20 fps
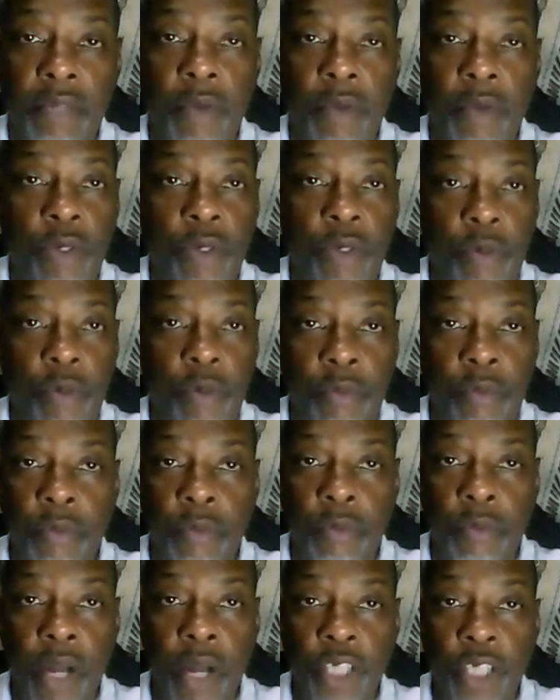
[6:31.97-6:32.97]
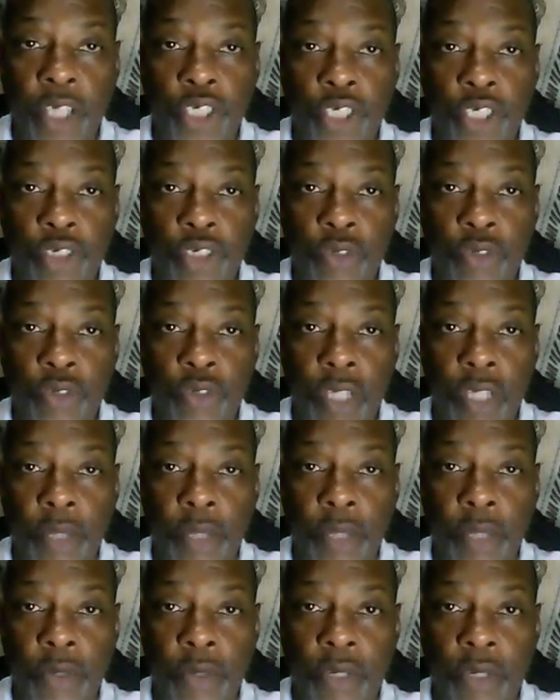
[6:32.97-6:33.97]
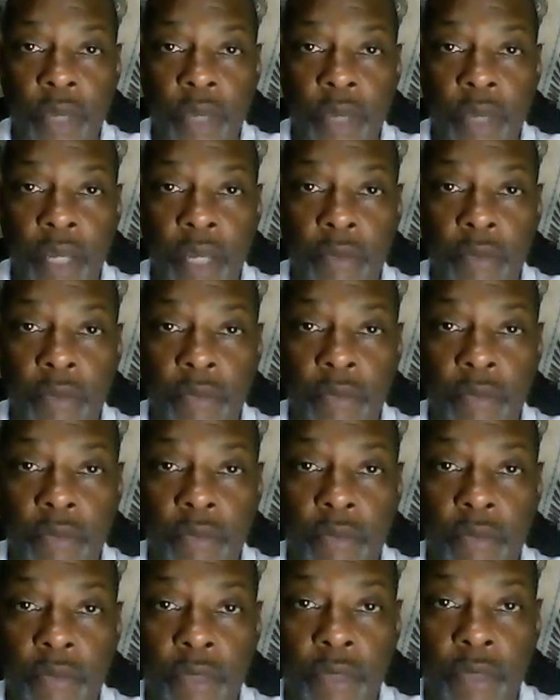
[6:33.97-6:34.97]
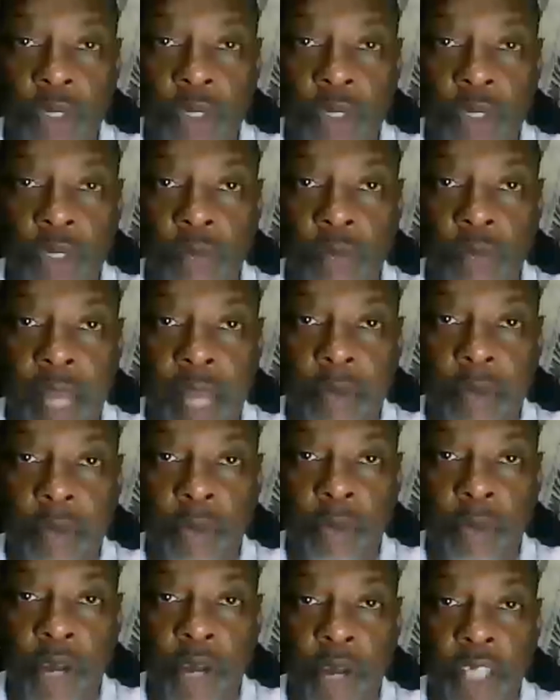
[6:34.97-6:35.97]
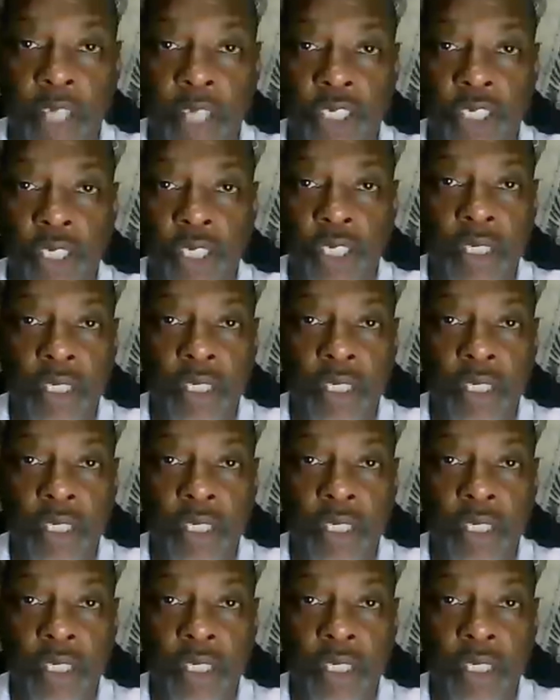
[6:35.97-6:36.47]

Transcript: Can we do a march? Do another million black people march?